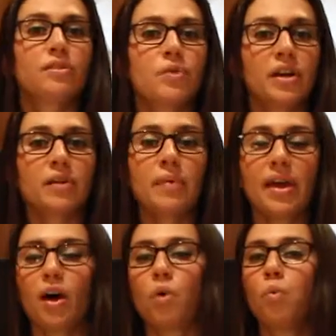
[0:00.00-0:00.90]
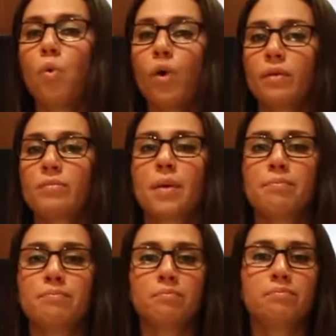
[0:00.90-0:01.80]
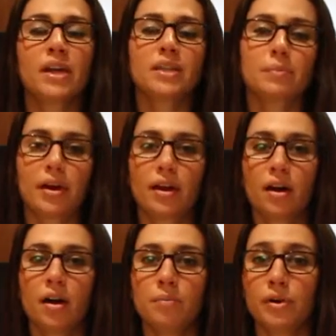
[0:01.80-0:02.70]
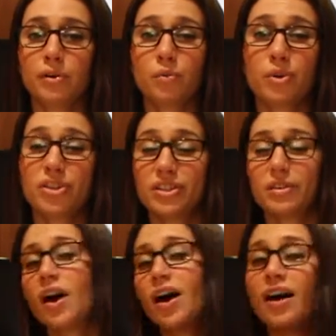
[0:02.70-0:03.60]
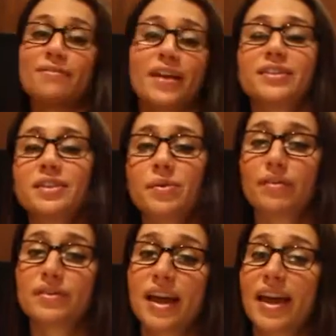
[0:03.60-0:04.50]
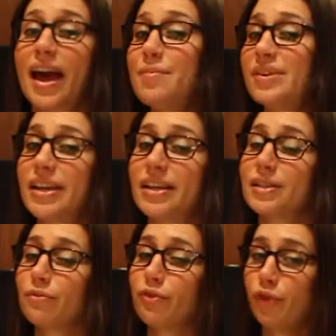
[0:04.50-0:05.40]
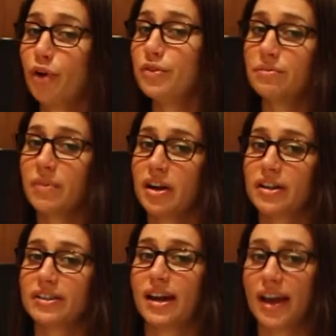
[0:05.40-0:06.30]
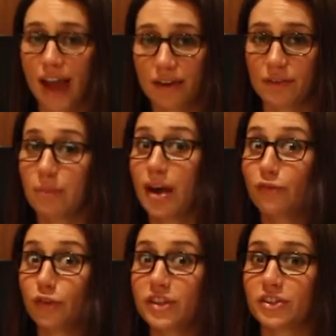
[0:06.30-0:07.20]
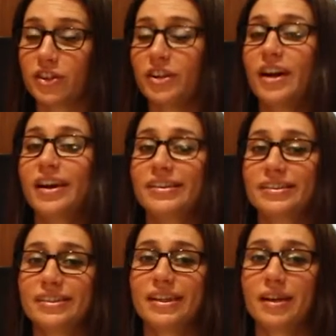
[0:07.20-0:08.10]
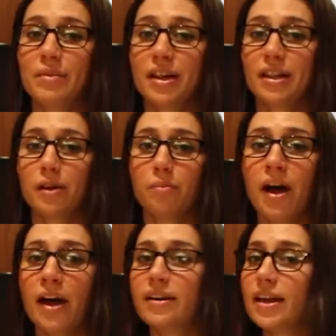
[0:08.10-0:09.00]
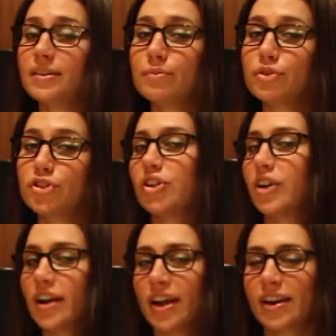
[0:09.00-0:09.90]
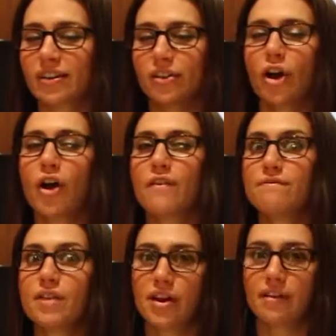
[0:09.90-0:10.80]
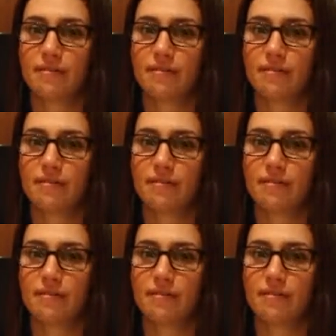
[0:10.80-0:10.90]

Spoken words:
We're gonna make a warm mixed berry compote, which is a fancy way of saying I'm gonna take some frozen berries I have in my freezer, stick them in a little pot and add some sugar, and it'll look very